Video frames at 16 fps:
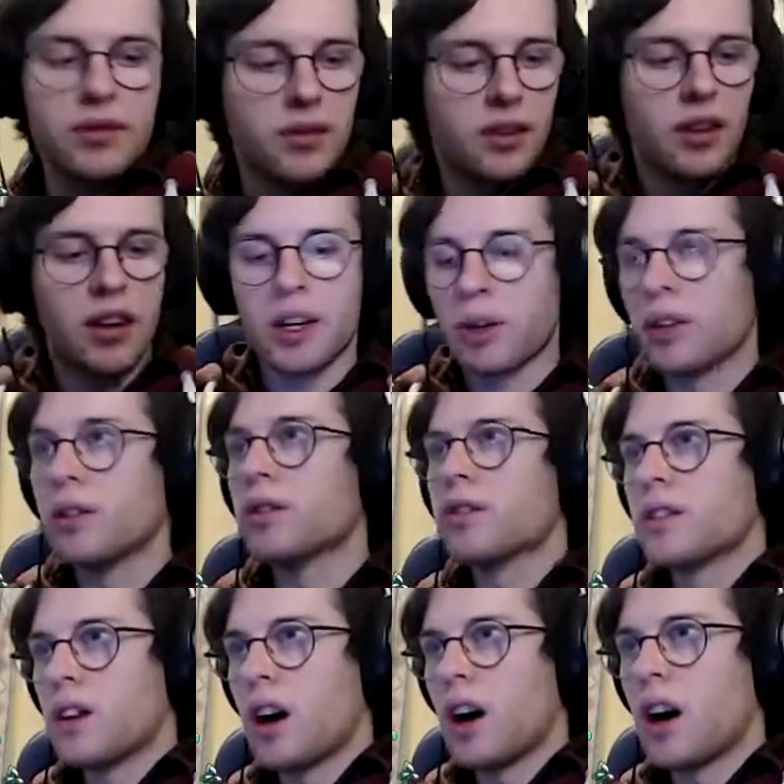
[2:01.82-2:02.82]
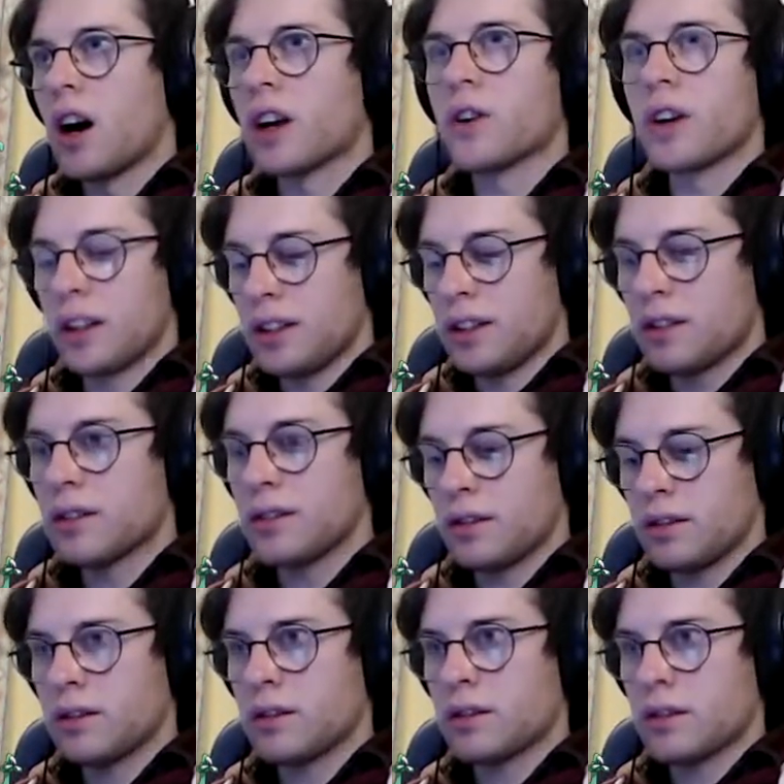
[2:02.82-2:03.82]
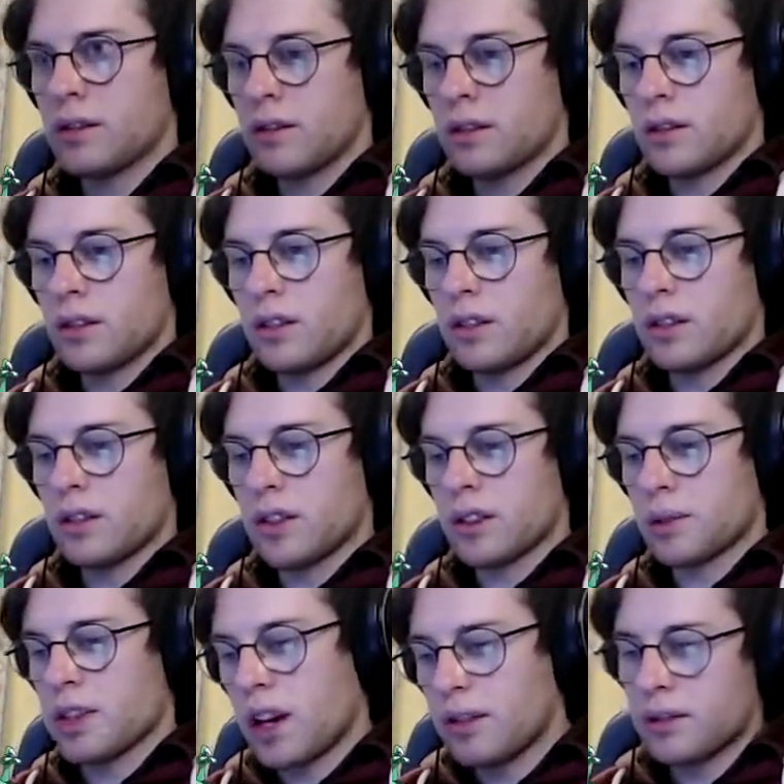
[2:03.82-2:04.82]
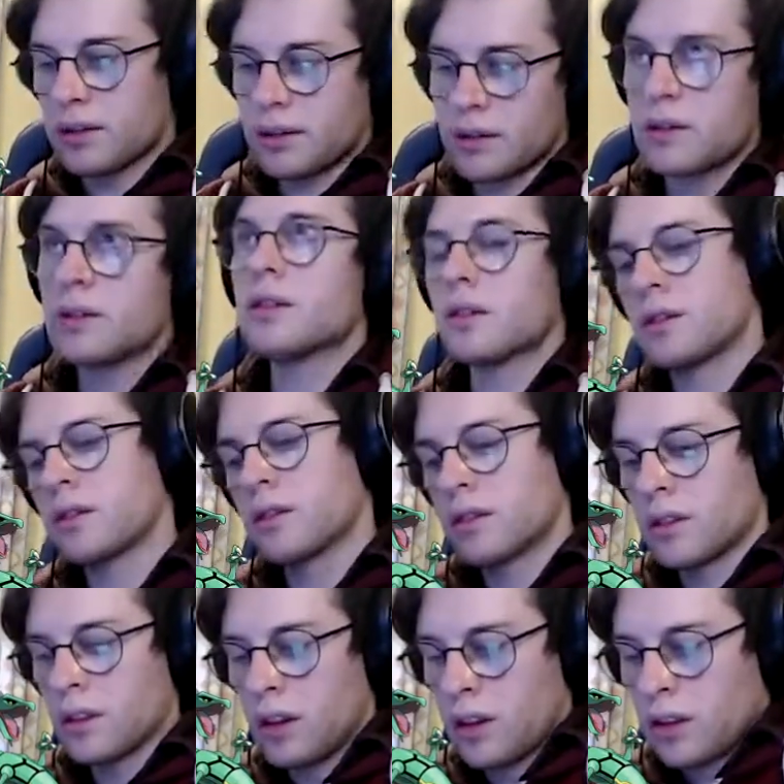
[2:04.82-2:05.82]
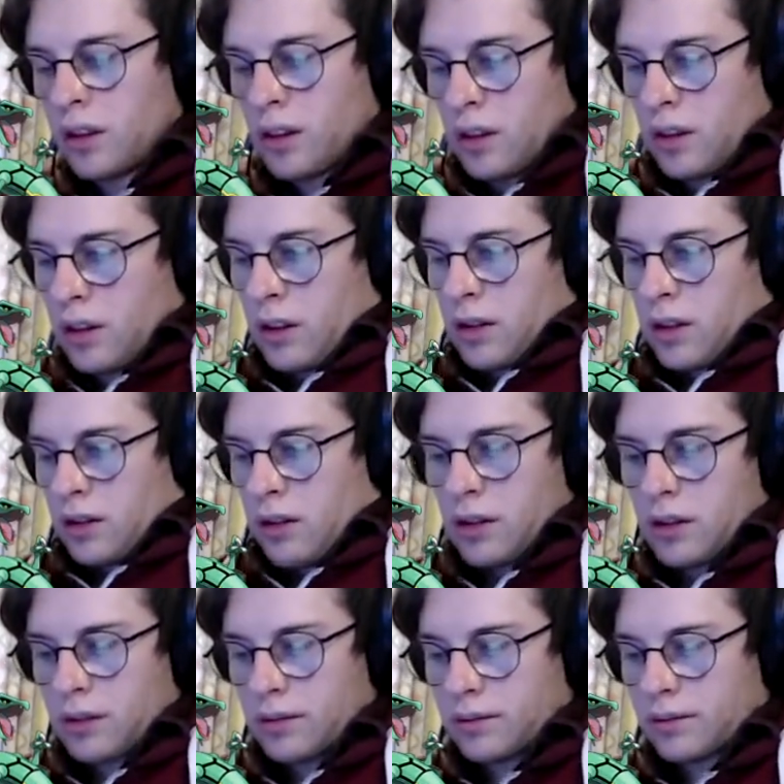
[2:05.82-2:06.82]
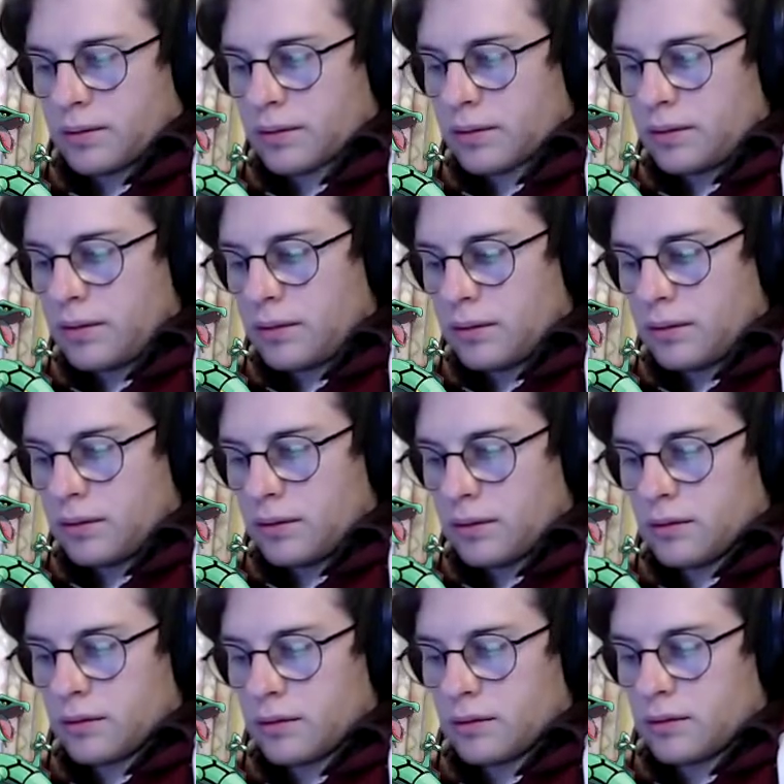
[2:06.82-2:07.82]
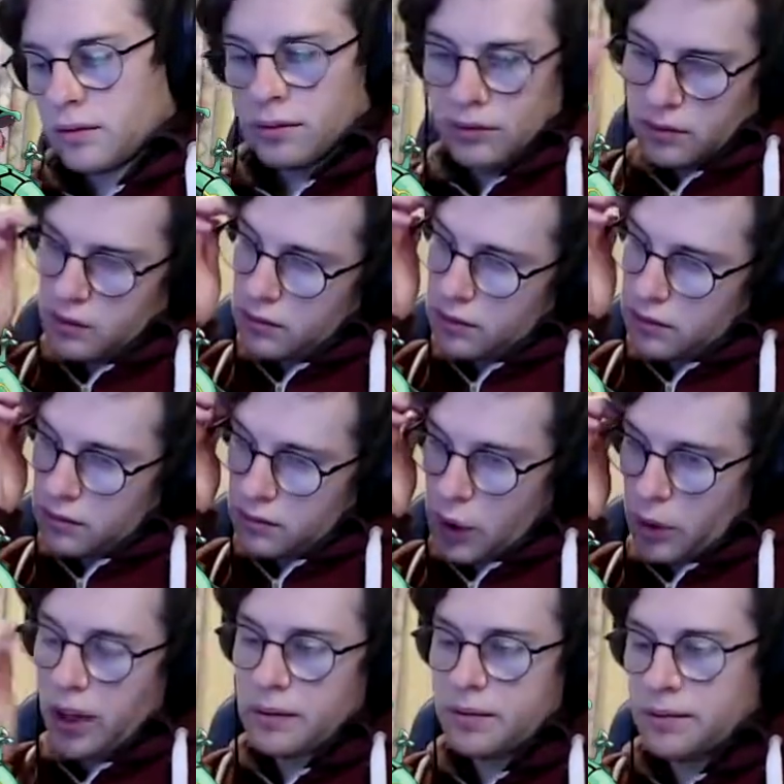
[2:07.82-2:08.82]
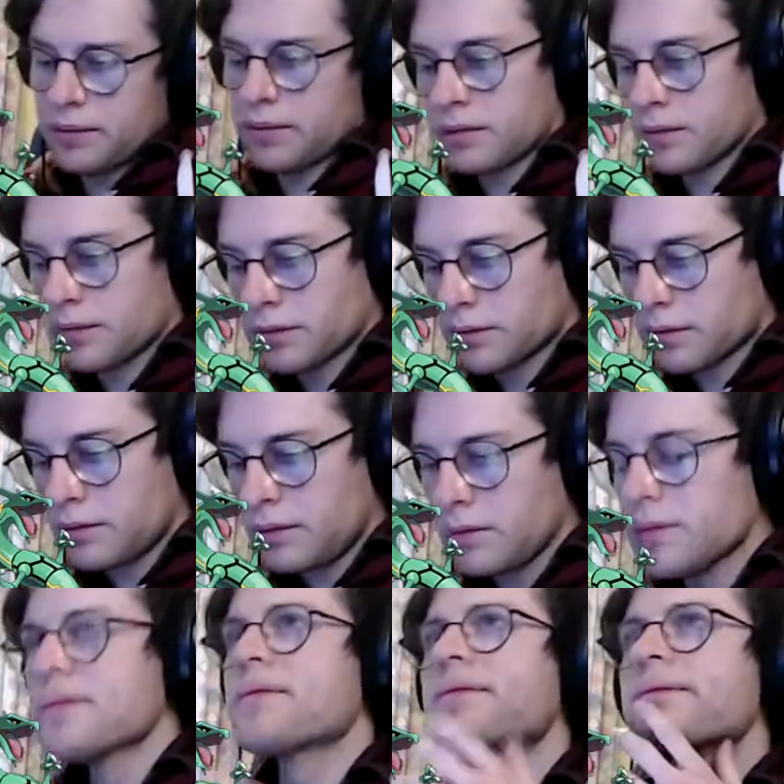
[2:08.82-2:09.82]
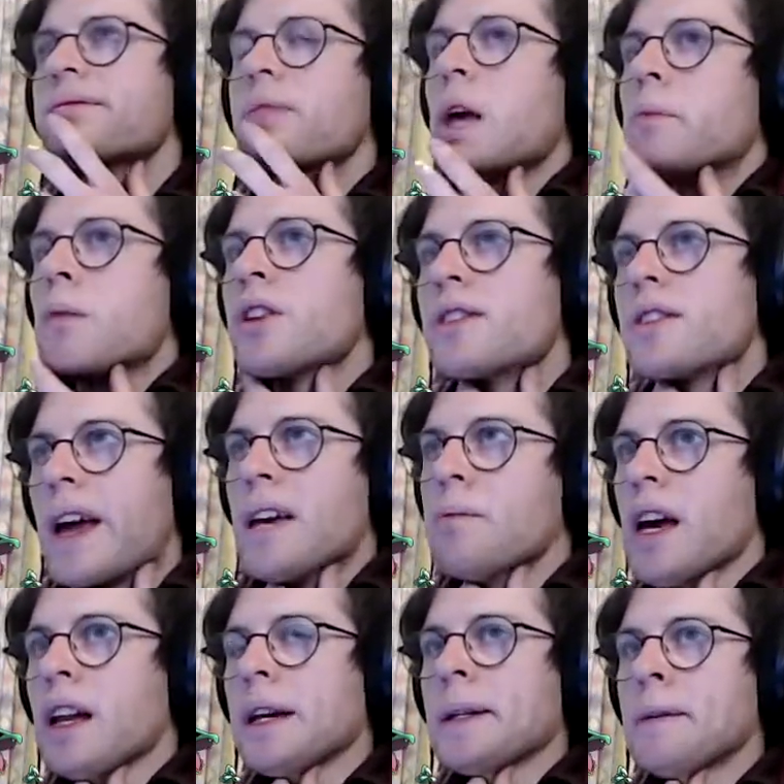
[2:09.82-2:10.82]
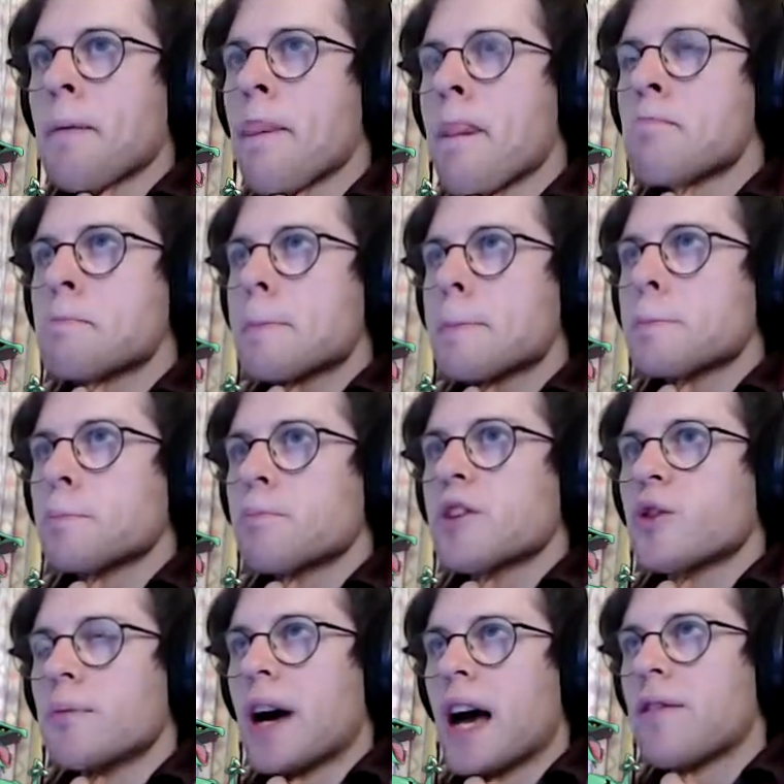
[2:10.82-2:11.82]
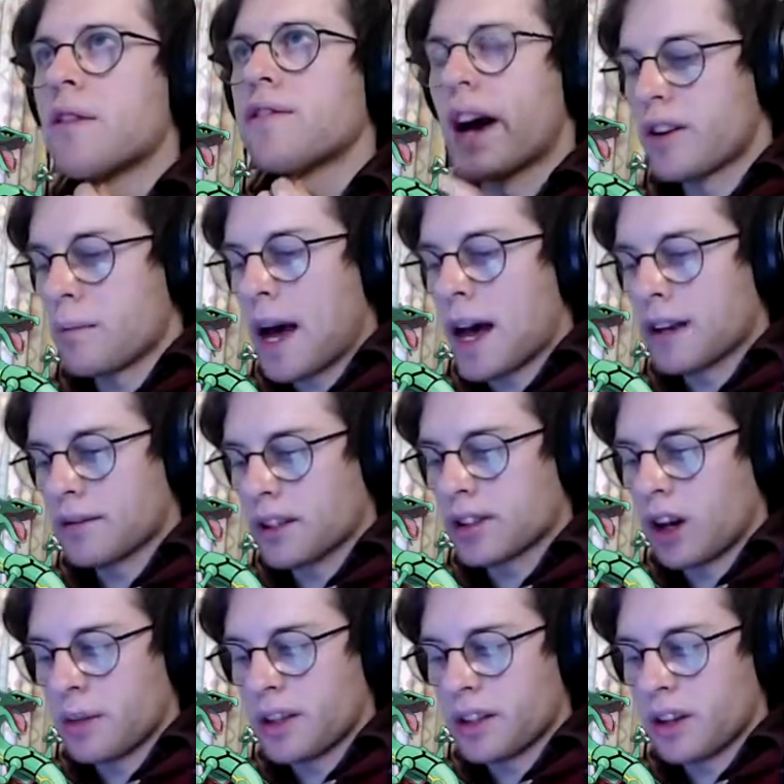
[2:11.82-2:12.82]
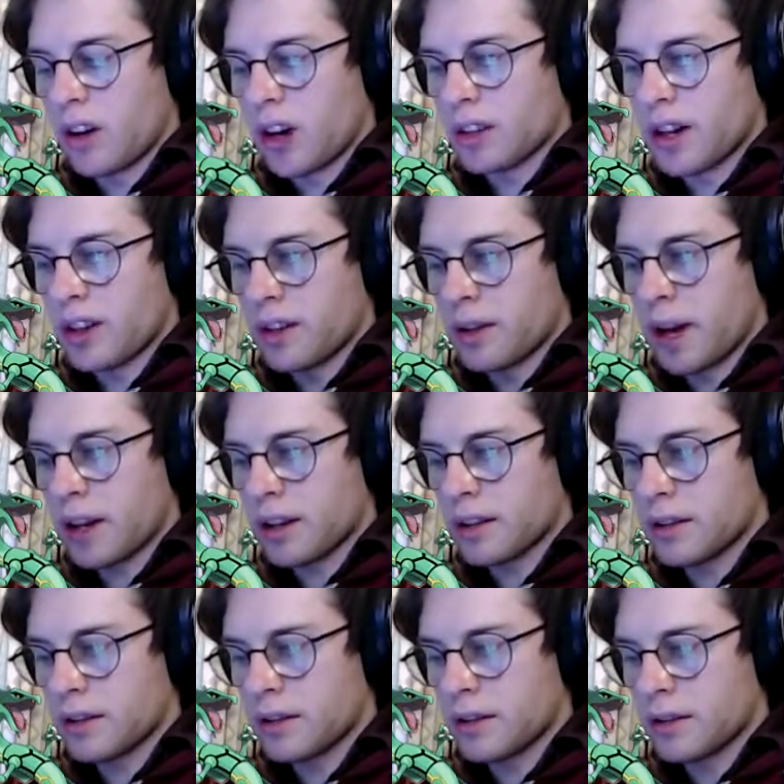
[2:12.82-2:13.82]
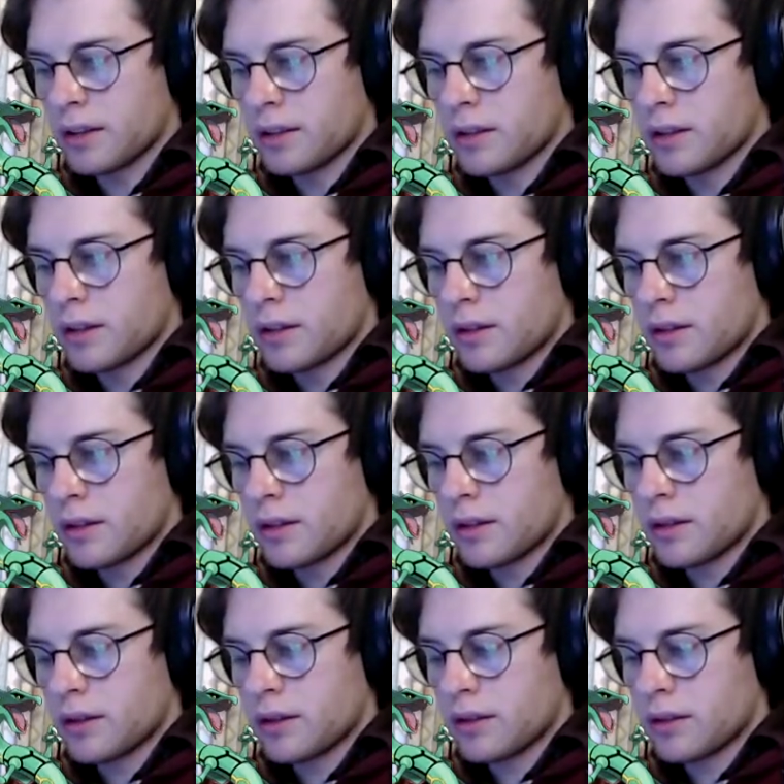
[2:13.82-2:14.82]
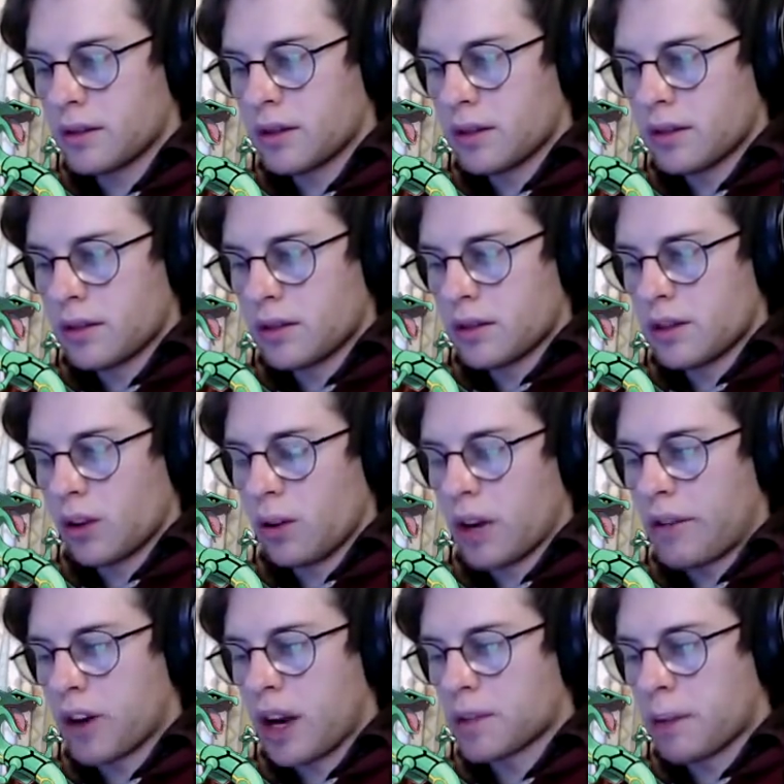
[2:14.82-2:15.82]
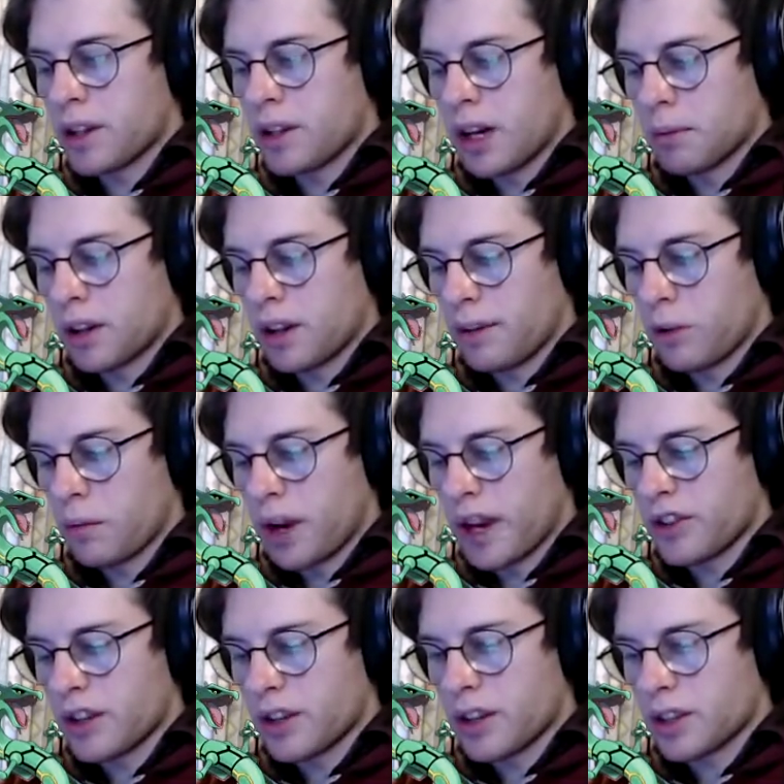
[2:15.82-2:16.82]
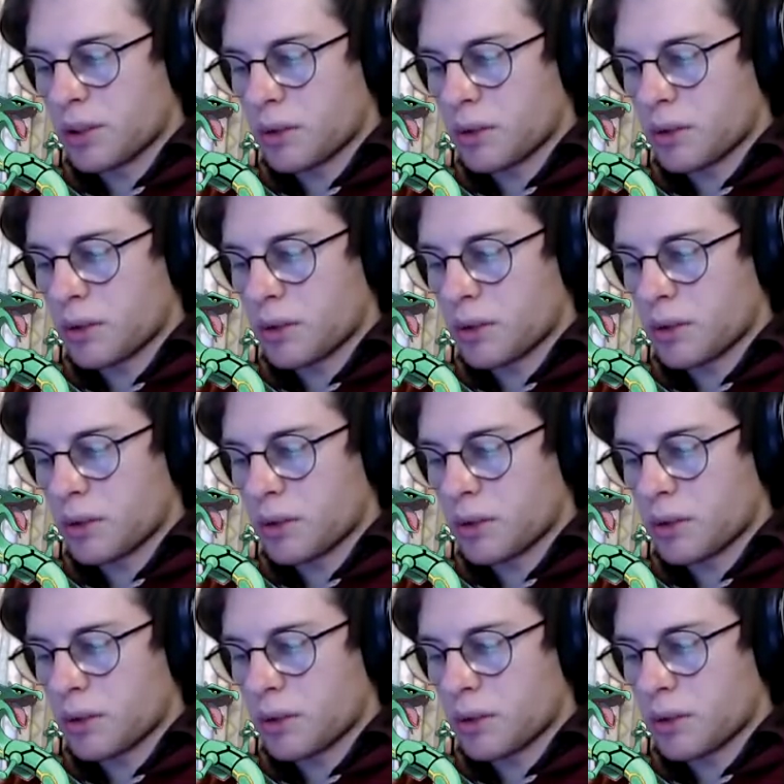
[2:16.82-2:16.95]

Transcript: I was talking, and the first game I did earlier on in the day. So we only have one last game. Amazing lead here. Generally with Bastiodon against Altaria, you don't have to shield at all. You can just smack down all the way up.